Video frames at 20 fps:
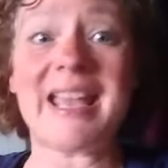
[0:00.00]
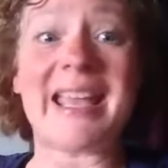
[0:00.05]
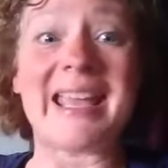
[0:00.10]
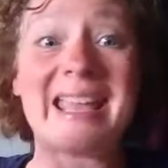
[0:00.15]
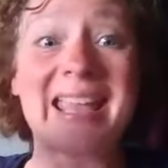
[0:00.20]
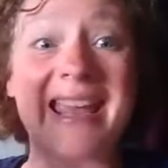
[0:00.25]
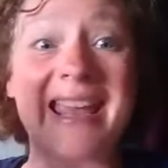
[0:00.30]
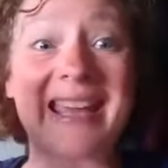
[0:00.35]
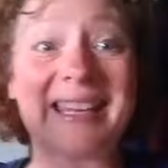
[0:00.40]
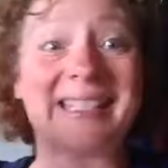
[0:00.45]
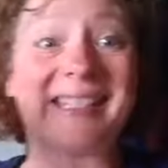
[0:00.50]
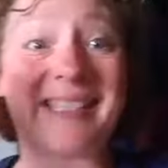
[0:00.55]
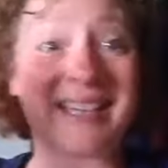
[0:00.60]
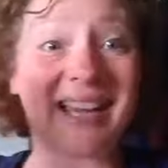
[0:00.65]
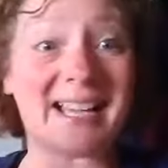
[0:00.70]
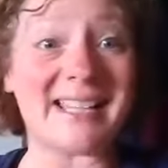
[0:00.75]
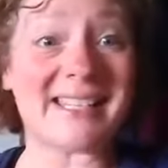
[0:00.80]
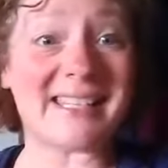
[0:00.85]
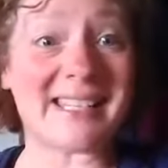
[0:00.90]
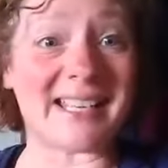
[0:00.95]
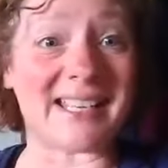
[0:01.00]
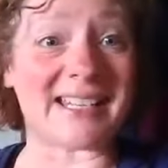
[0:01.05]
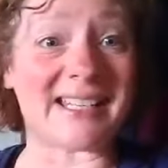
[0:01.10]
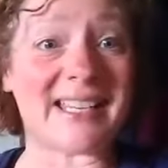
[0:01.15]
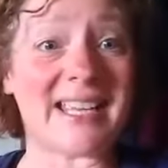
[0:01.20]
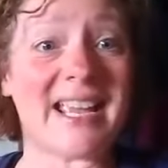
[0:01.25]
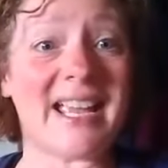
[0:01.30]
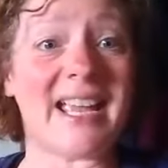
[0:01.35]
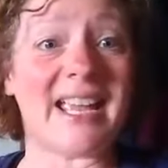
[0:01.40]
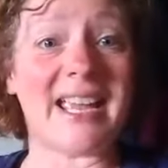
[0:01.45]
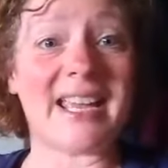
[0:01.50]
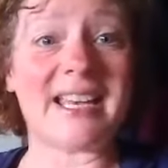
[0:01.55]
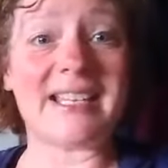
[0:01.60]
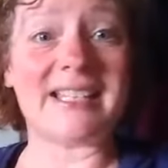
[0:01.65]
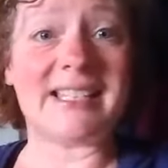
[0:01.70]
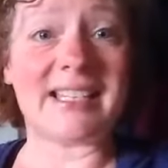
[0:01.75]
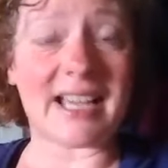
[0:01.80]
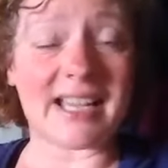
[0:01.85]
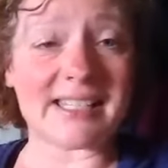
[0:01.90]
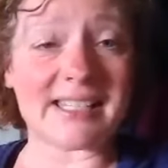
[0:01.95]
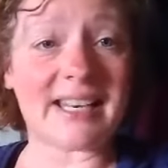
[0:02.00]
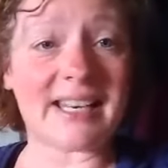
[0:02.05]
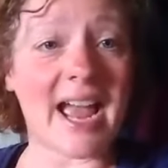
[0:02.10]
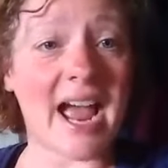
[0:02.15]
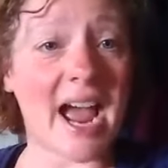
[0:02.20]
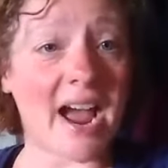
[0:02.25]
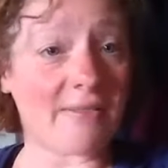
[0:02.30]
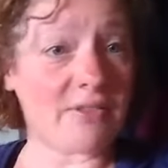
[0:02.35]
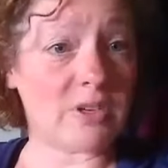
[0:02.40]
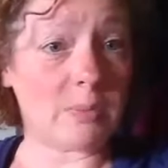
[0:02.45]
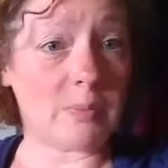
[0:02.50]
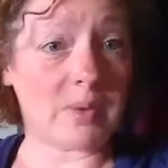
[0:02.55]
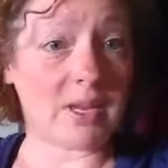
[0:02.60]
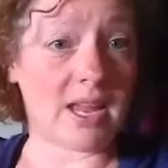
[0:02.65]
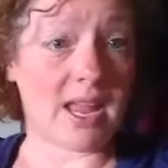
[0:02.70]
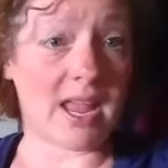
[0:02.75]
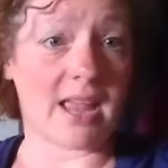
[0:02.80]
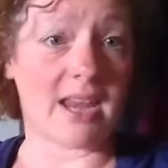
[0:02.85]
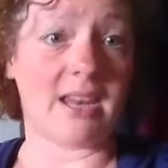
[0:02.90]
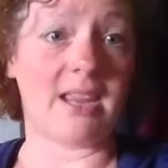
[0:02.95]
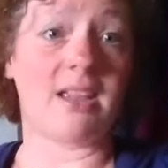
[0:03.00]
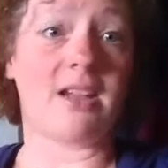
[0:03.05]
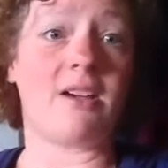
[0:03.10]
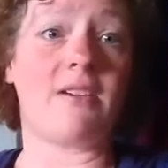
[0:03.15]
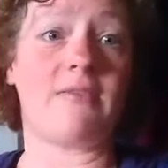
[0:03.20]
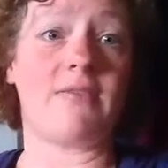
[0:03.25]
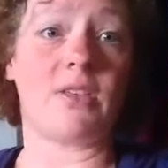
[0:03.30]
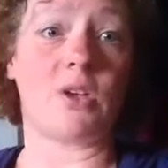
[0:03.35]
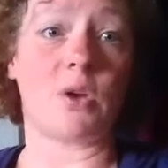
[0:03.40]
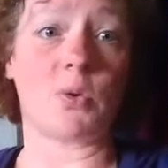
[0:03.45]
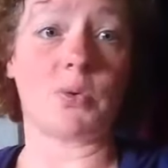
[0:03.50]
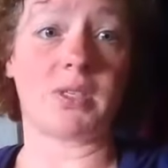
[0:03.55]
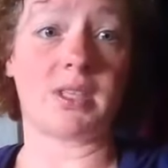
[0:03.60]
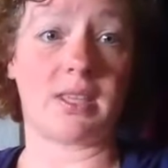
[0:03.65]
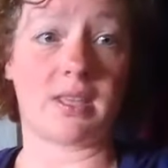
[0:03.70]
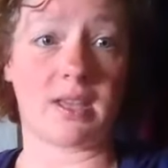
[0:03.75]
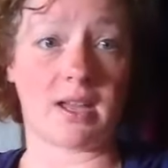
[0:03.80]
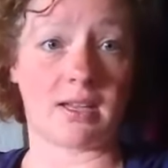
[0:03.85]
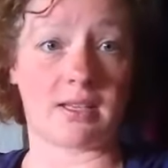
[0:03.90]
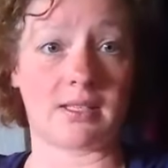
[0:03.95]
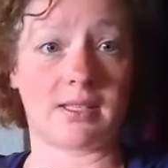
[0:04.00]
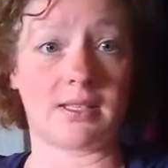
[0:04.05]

It doesn't. It doesn't have to be any of those things.